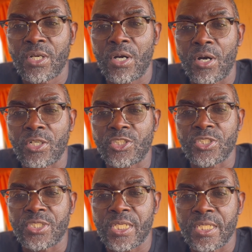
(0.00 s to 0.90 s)

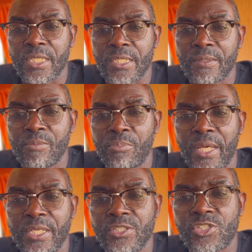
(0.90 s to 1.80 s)
Argentina
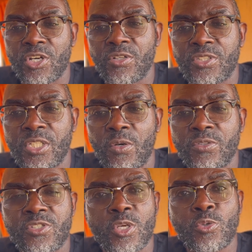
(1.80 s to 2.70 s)
players chanting on
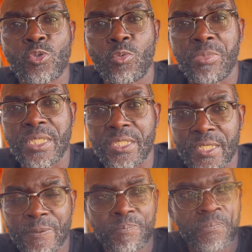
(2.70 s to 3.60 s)
social
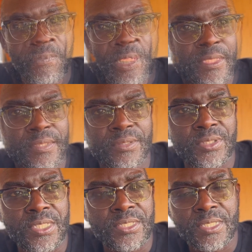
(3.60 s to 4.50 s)
media.
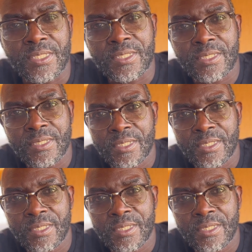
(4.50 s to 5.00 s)
This is,